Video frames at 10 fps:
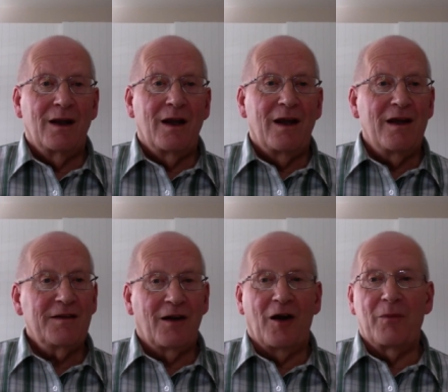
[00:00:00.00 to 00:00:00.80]
His
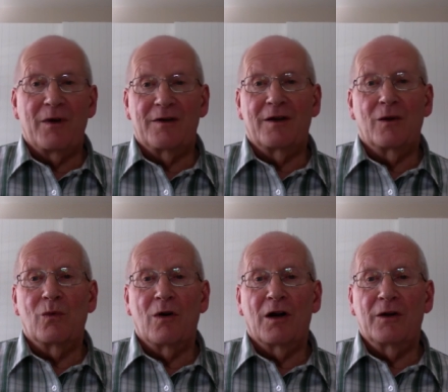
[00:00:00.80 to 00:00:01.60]
hope is in the
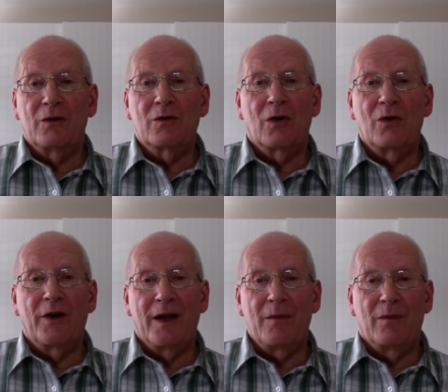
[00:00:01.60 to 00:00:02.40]
one who called
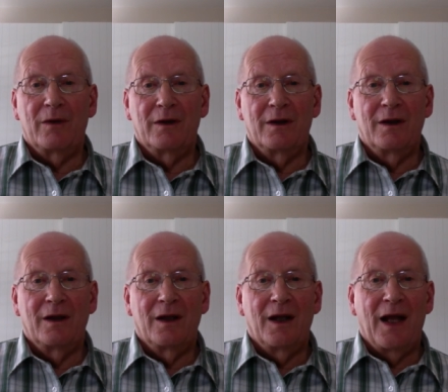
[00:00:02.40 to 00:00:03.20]
him
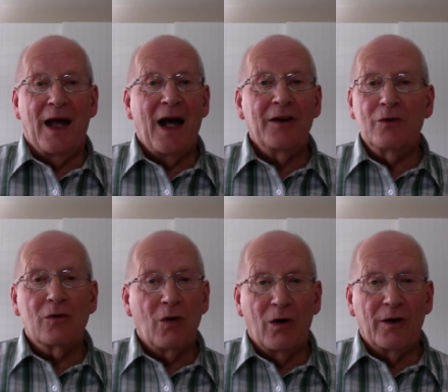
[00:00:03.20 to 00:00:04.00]
and who
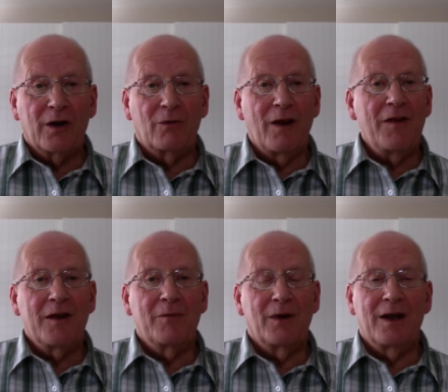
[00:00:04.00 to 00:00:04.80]
called the
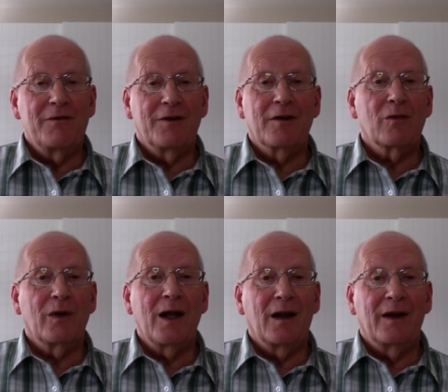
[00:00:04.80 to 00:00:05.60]
Corinthian believers as
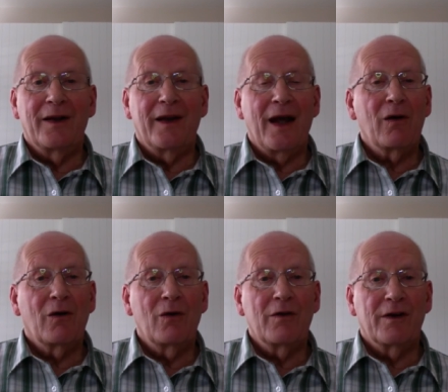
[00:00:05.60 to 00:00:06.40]
well, and now calls